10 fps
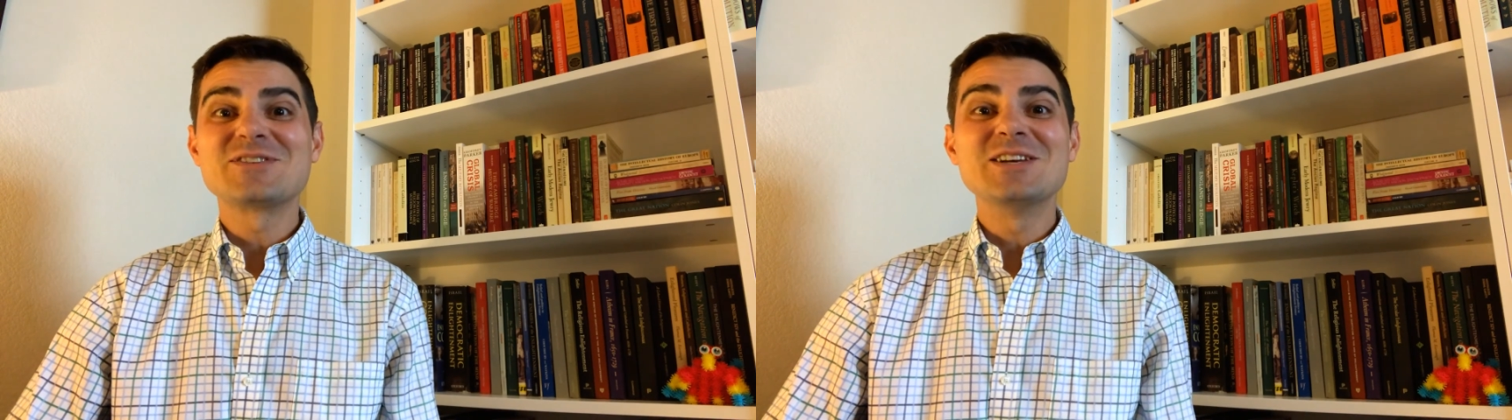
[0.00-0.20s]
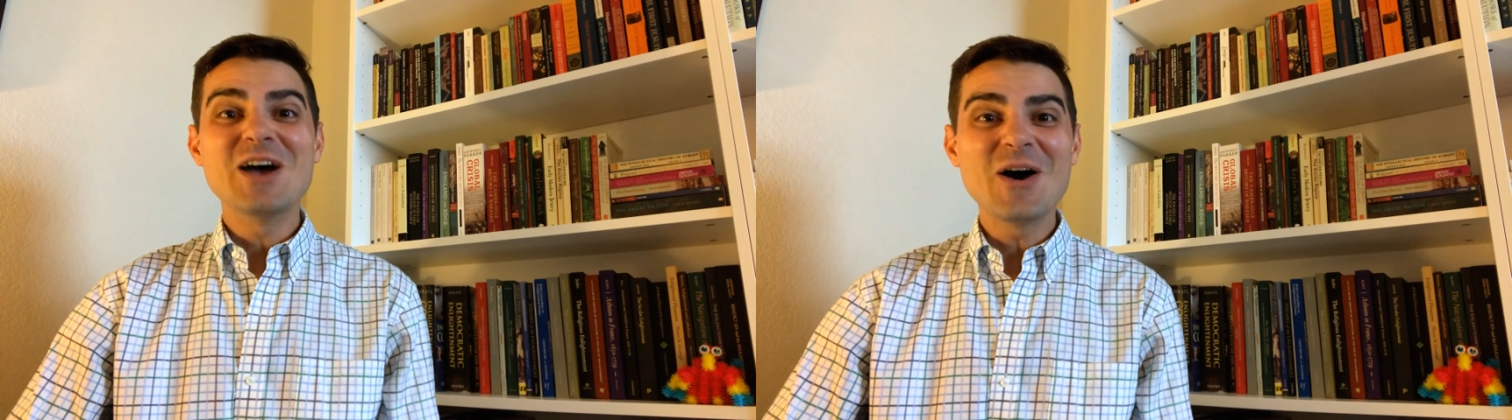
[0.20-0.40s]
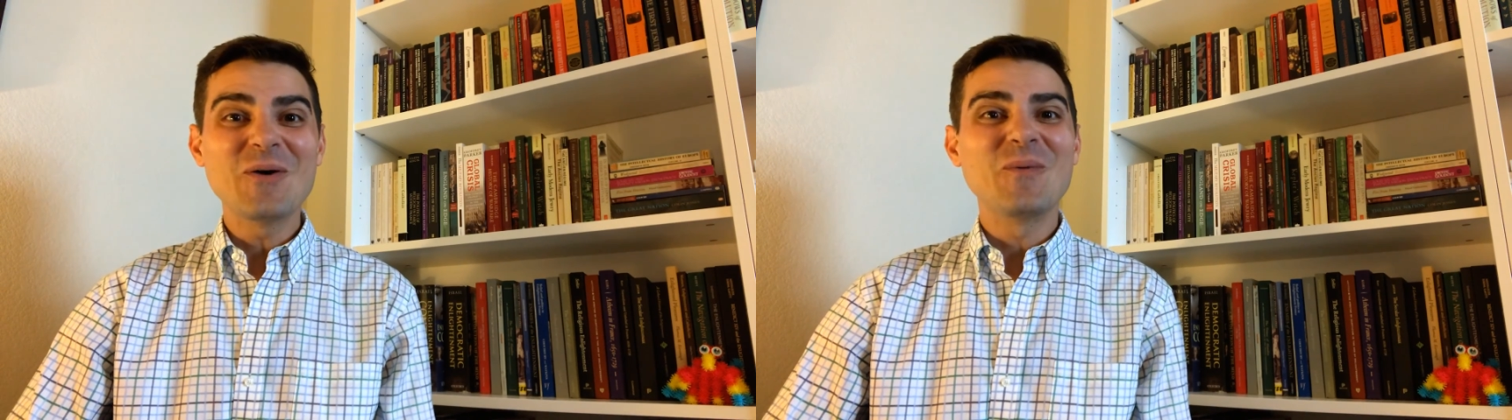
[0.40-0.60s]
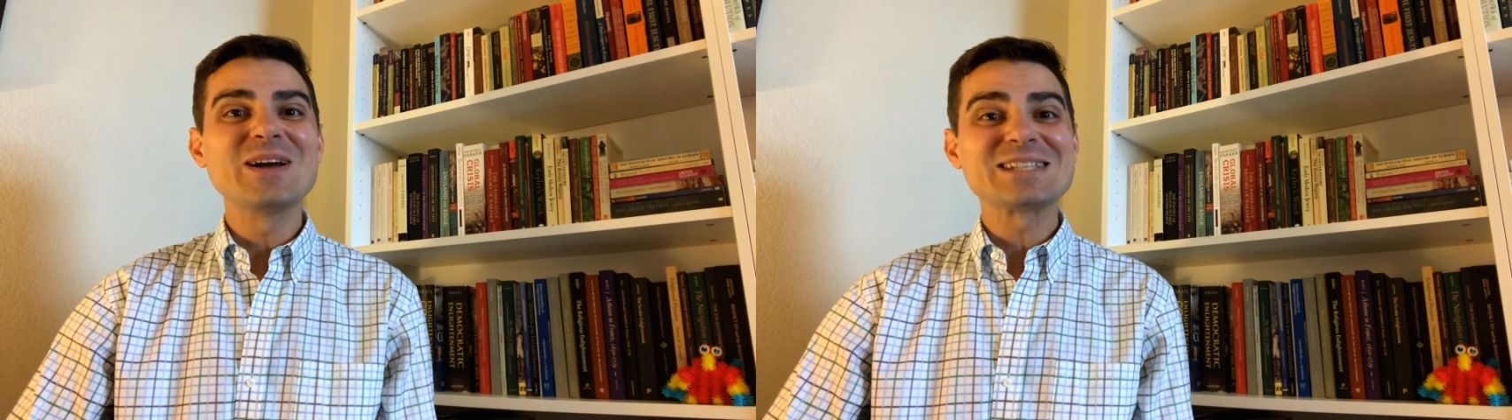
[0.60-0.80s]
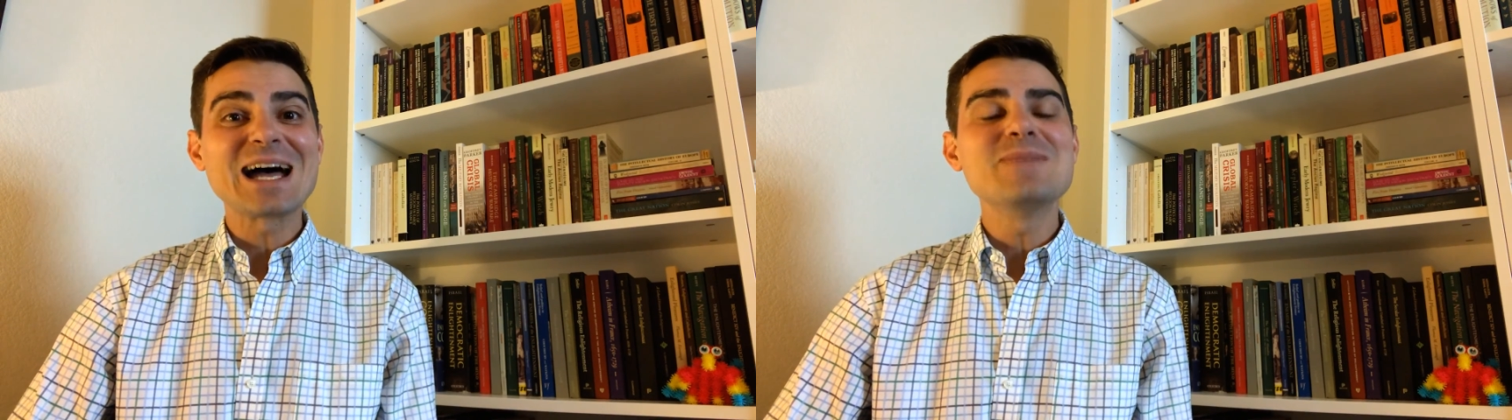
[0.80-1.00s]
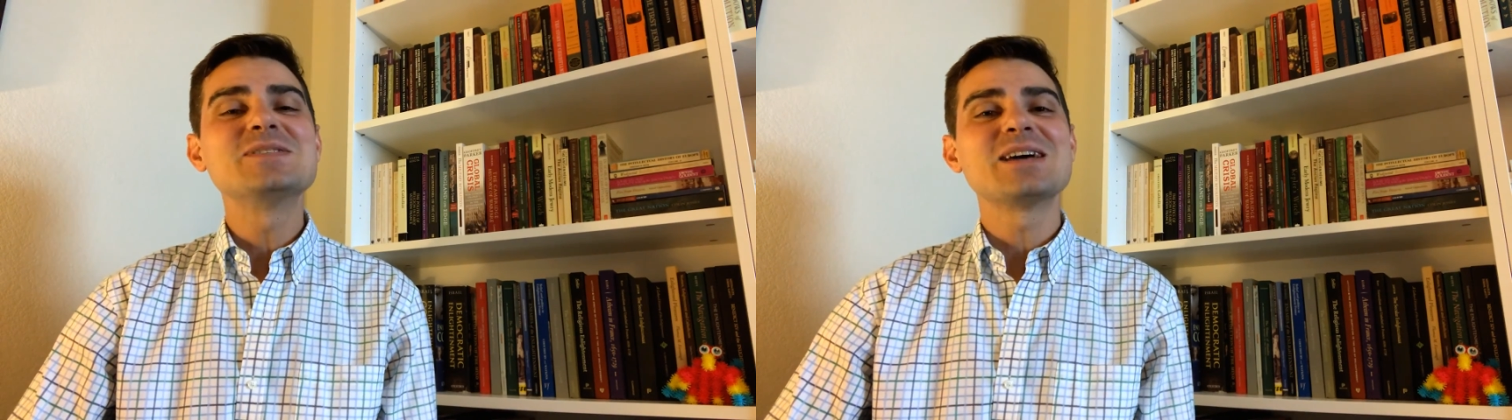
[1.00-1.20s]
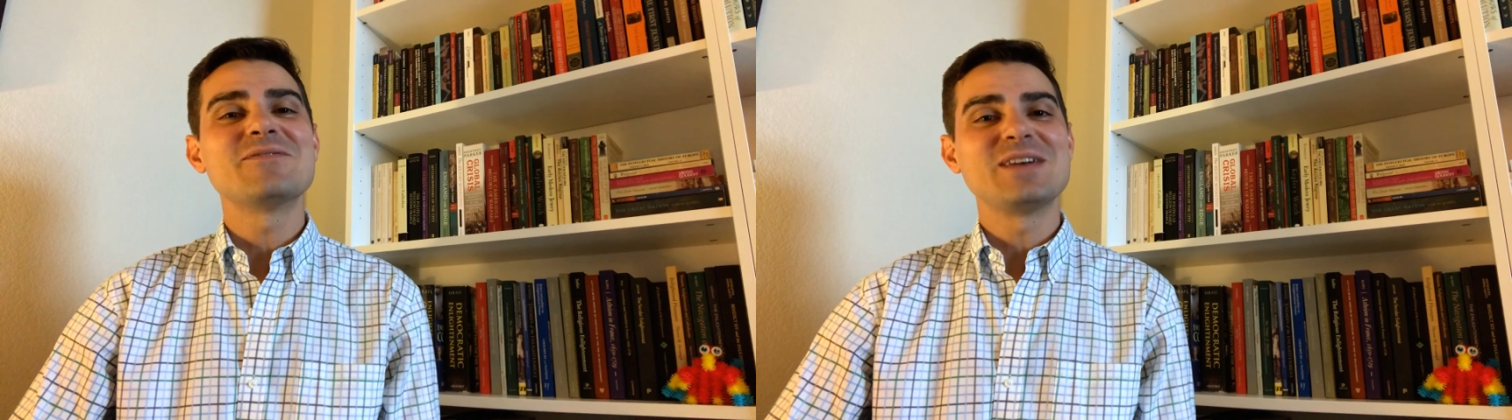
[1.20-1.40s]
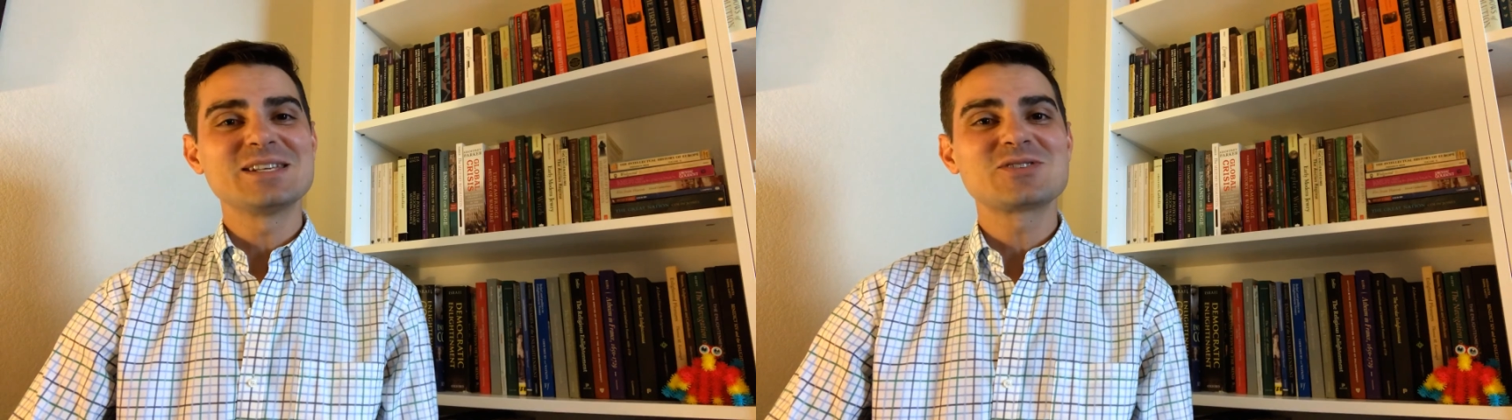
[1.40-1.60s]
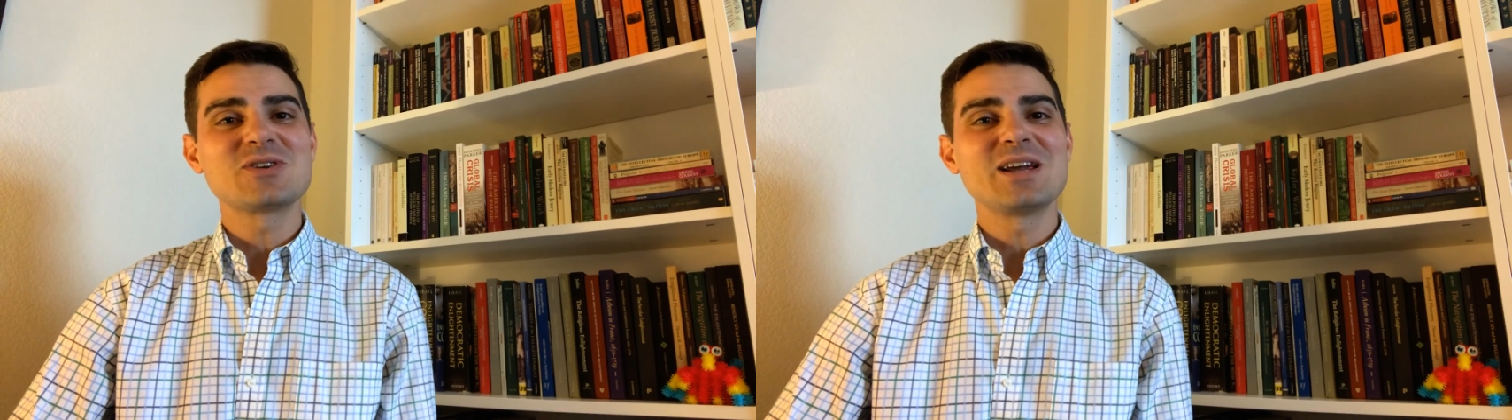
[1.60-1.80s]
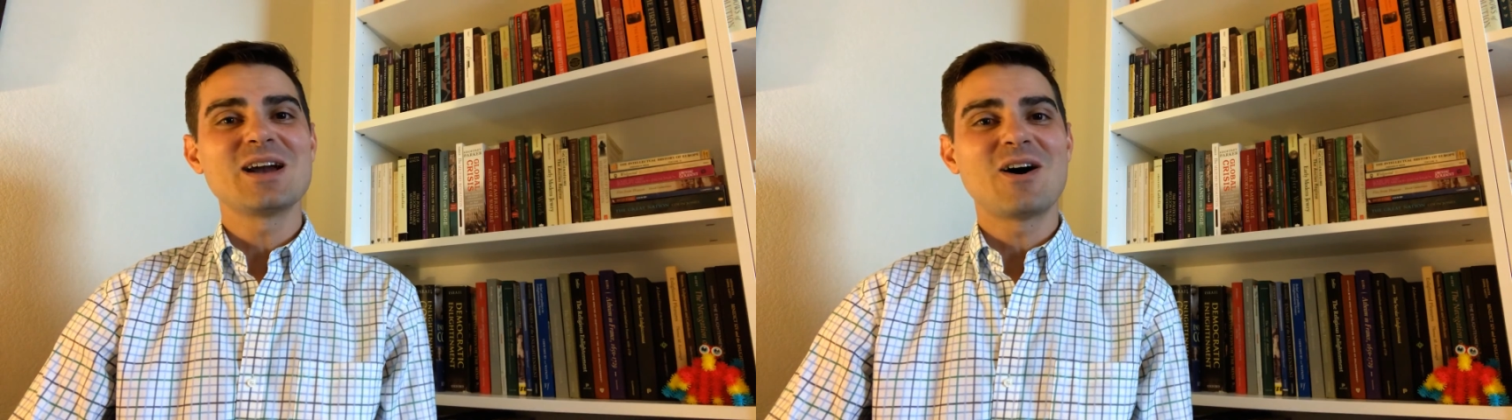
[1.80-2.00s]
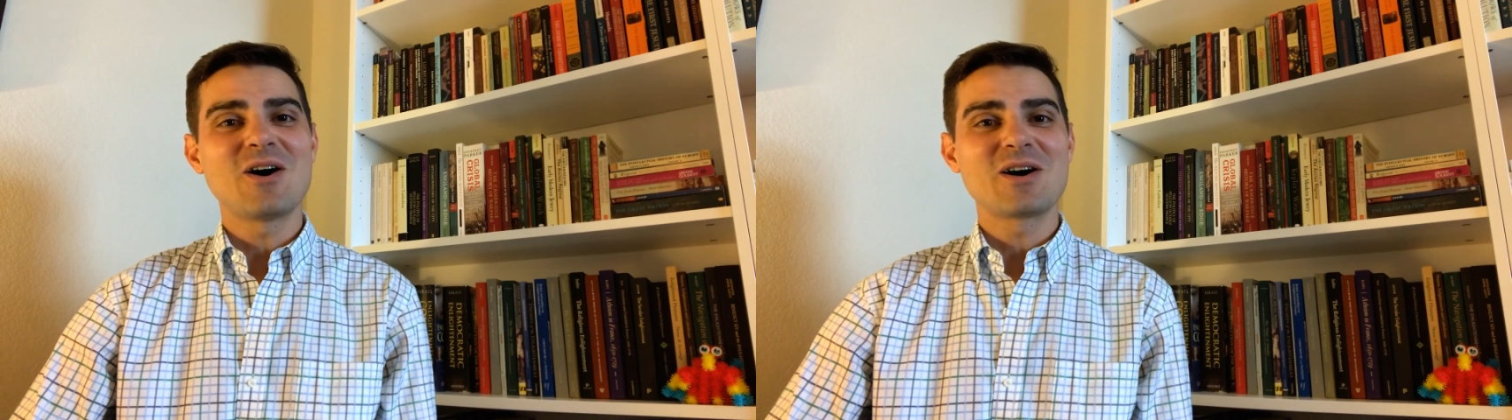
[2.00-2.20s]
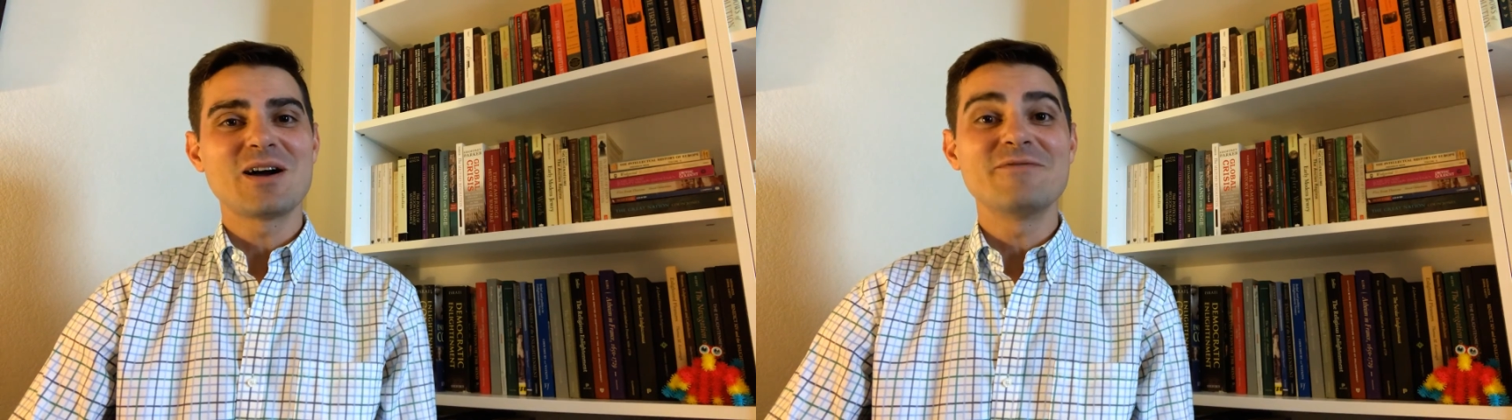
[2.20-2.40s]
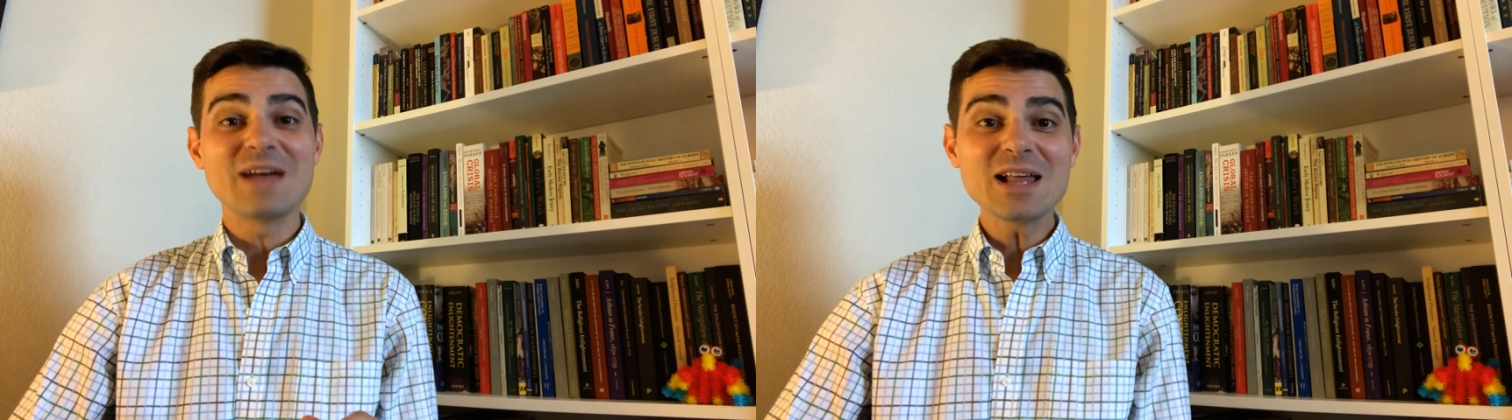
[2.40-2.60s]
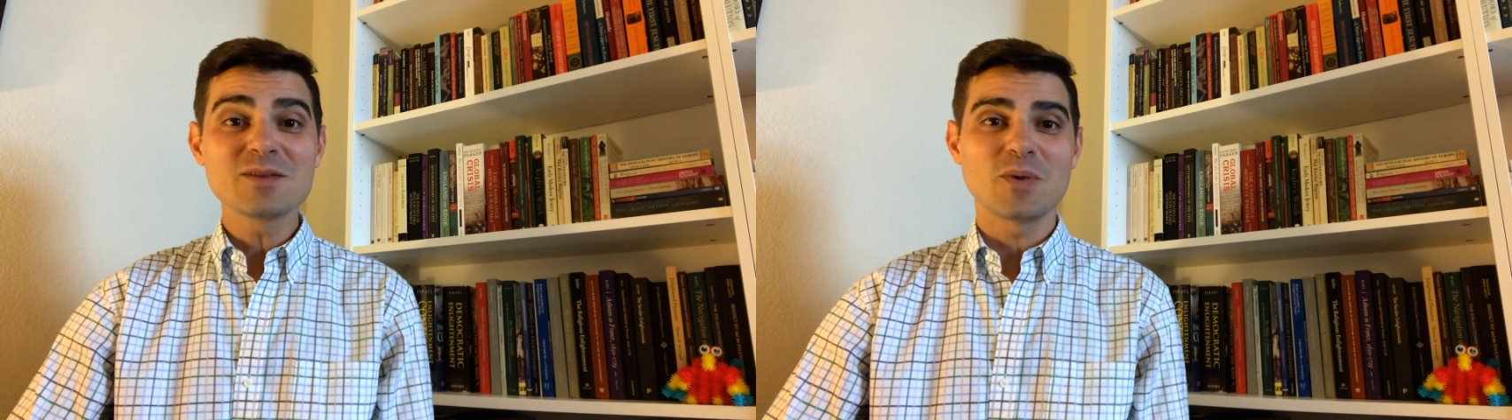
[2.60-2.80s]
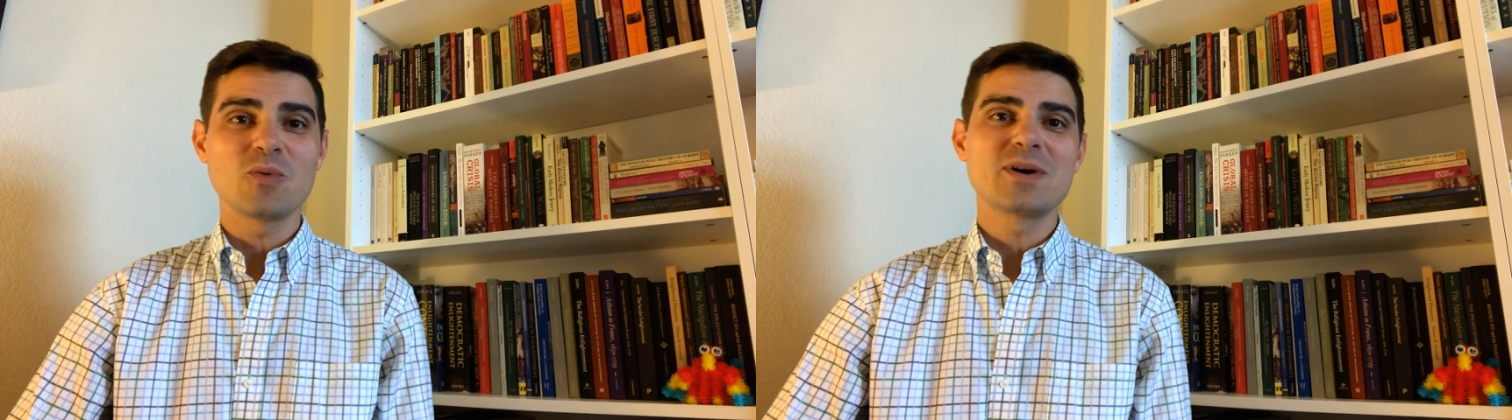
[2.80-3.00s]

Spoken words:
to know what types of history are available,